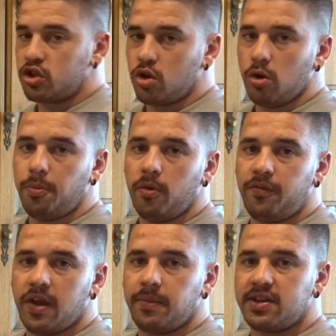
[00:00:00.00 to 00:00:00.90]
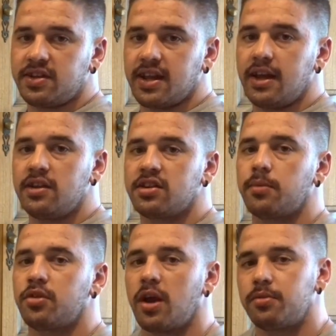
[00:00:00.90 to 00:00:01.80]
chewable vitamin C.
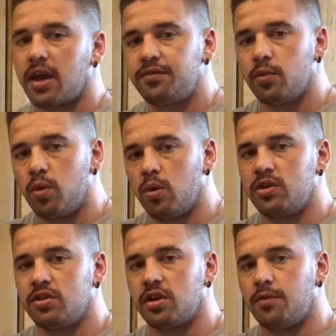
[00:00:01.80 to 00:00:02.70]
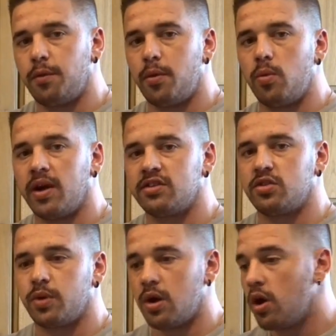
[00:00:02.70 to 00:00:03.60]
Sometimes I have the water dissolvable ones
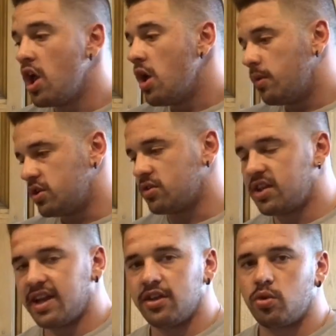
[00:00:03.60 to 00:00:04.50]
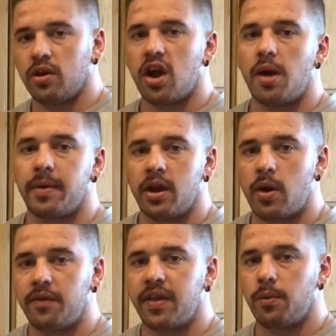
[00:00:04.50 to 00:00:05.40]
as well, which I'll stick into a cup and I'll
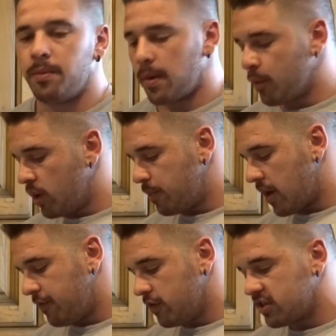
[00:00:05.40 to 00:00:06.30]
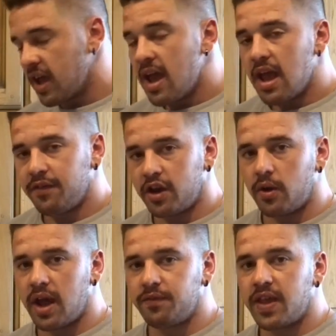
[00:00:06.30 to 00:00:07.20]
have that with my morning breakfast. If I
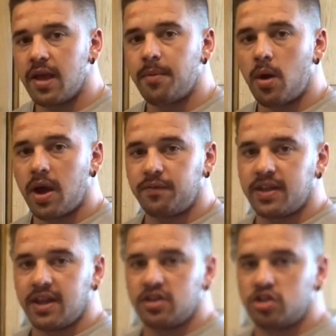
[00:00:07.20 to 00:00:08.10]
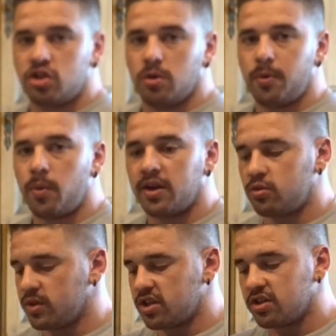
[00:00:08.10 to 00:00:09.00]
don't have them, I'll have these chewable
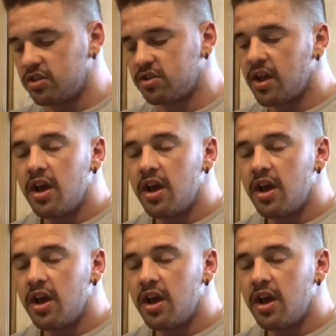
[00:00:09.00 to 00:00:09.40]
ones, which I can just